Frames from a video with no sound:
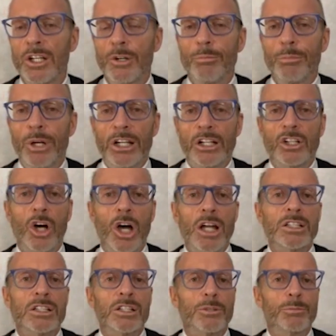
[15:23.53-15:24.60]
but it
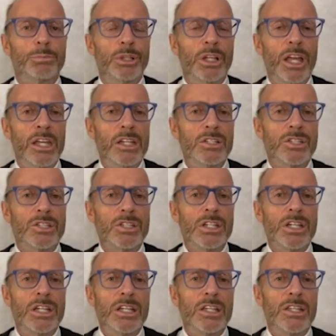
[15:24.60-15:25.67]
got to the place
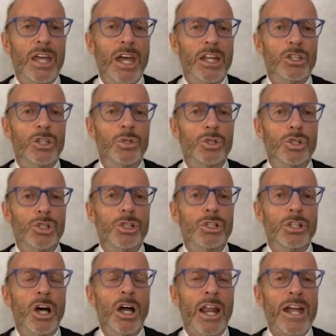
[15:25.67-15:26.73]
that you should
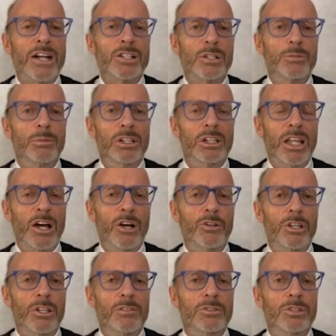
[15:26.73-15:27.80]
not actually be allowed
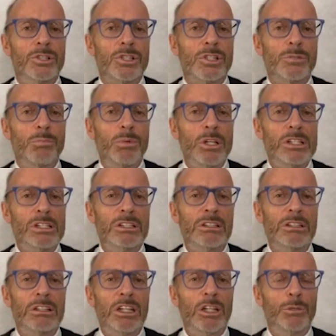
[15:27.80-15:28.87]
even to speak
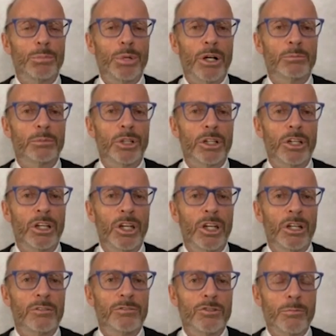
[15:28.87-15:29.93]
in public.
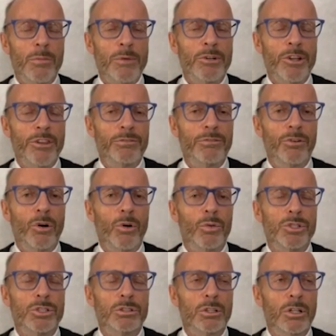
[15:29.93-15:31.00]
If you remember the
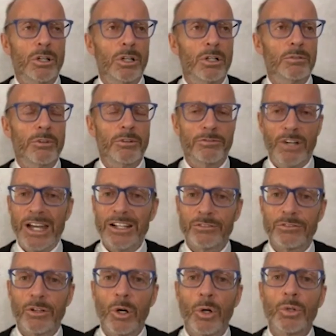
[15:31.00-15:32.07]
vote, the final
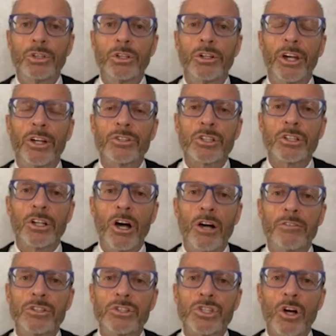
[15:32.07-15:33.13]
vote in the House of
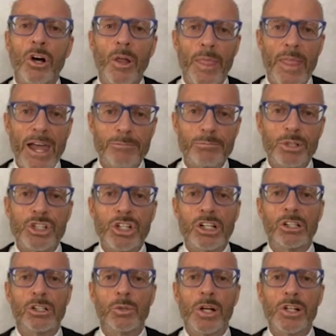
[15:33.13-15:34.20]
Commons on that
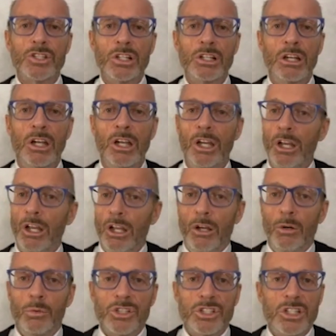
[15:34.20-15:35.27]
particular question,
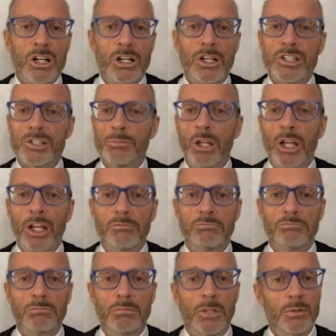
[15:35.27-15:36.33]
it was nearly split.
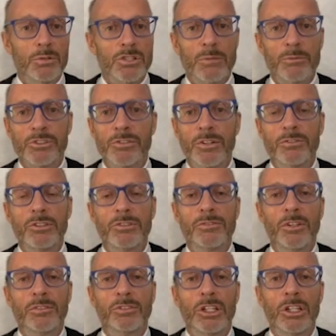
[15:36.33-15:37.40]
It was almost
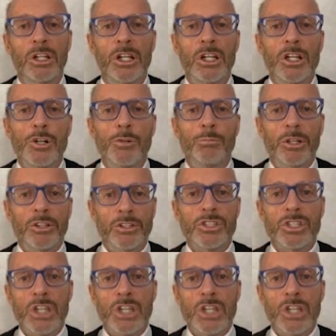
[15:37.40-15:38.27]
50-50. But